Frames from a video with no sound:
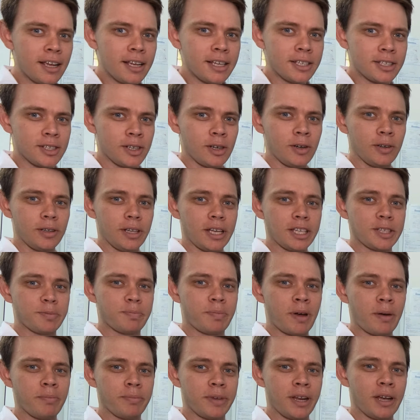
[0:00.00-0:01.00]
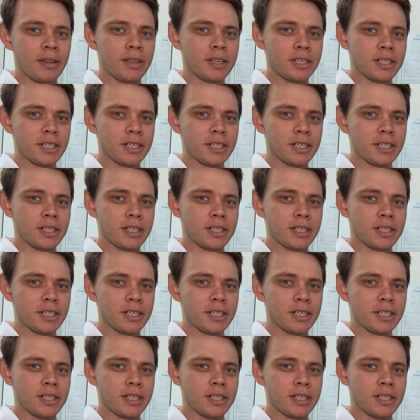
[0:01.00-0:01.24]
So let's pump down the